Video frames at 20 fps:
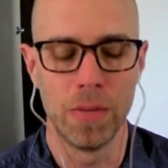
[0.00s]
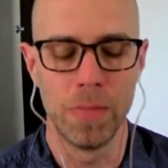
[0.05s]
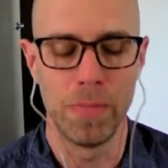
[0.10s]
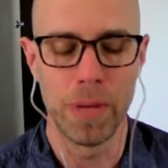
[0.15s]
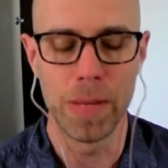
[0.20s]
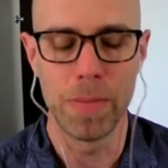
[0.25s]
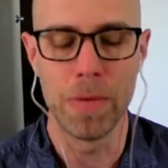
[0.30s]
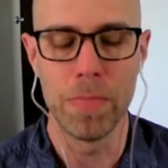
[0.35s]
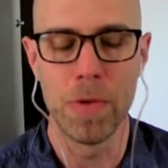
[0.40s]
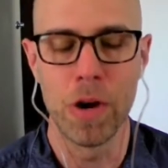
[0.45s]

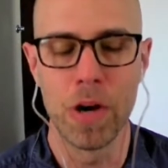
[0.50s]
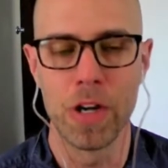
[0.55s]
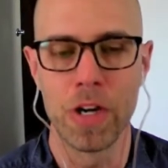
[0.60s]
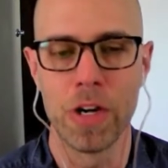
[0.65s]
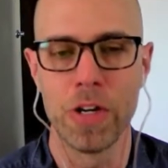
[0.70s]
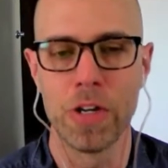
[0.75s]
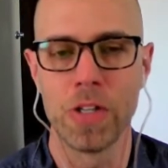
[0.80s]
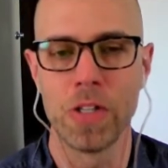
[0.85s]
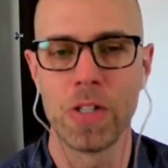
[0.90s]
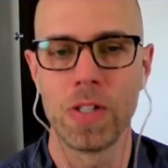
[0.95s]
baby
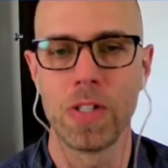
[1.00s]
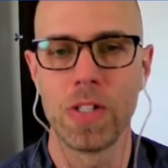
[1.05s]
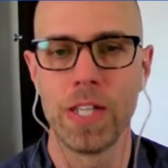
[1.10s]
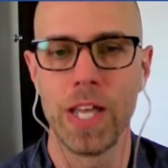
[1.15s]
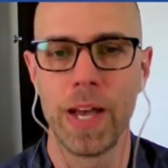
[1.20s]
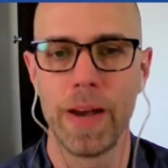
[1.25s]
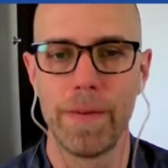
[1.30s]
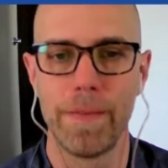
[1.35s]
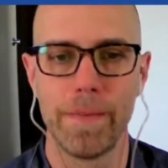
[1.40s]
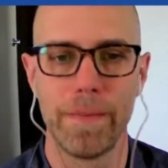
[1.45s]
monitors,
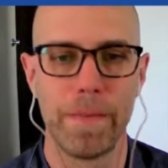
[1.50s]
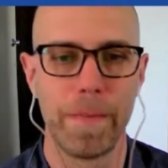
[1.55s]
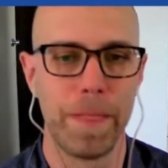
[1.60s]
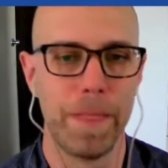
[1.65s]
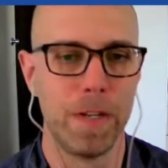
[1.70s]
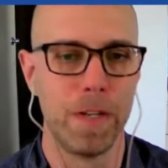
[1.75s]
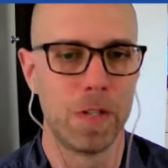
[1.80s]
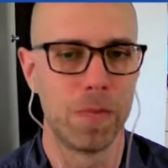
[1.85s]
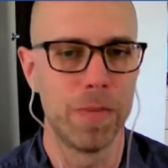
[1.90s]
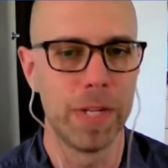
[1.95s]
yeah,
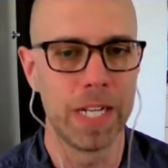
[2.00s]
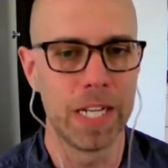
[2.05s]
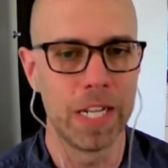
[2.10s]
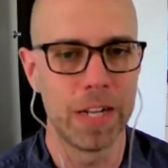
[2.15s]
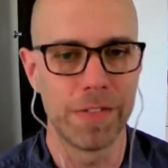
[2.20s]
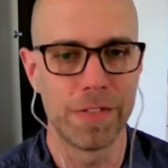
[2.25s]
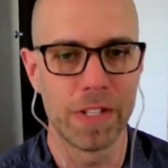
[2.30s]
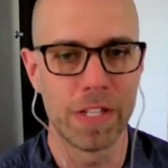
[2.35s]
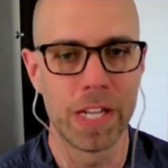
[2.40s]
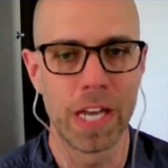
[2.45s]
there's many
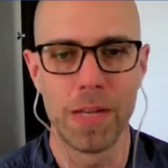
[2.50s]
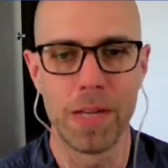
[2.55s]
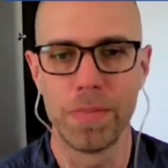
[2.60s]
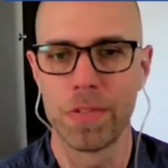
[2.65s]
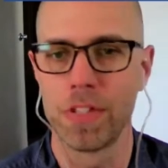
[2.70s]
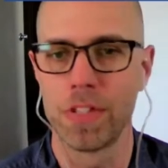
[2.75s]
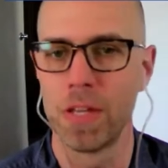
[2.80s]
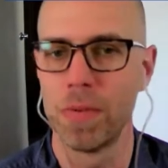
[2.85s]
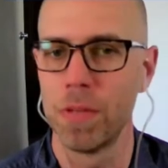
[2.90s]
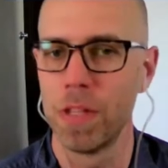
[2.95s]
different
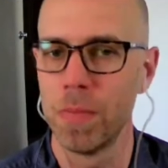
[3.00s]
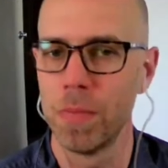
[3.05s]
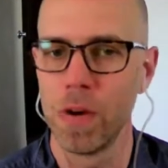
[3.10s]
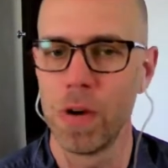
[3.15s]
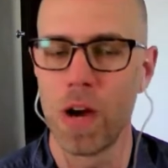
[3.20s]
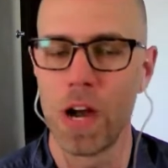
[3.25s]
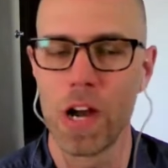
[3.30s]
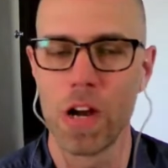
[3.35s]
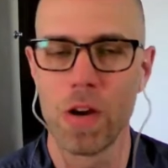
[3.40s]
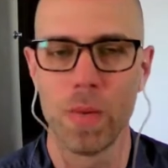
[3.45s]
types. Some of them are
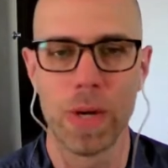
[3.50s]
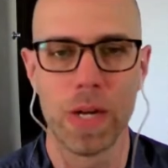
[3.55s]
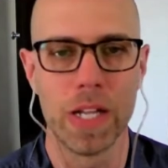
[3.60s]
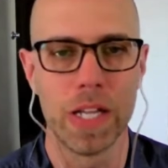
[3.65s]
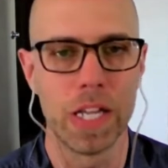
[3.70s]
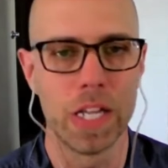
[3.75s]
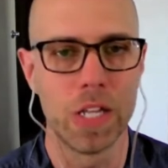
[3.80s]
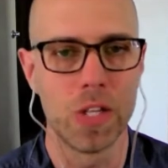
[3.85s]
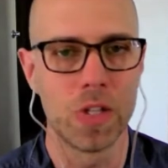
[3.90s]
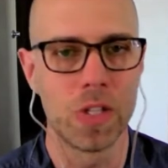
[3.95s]
higher
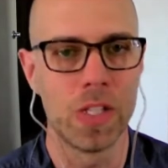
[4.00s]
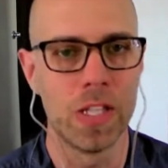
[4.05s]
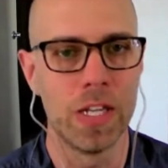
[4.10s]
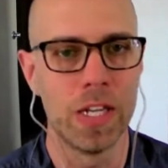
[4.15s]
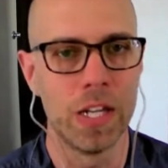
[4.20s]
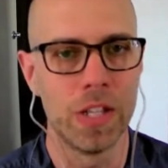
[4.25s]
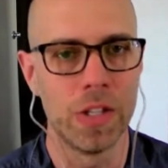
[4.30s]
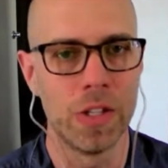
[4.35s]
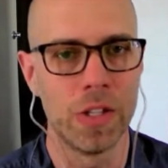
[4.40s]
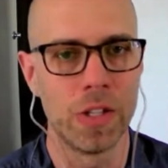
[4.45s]
radiation than
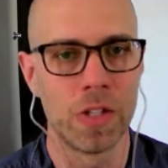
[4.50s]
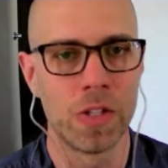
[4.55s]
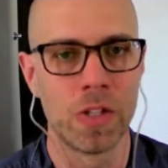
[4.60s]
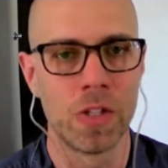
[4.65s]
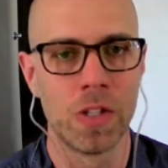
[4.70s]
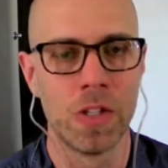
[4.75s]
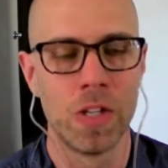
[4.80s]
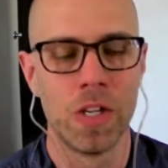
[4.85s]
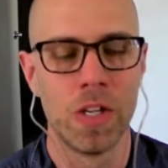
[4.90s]
others.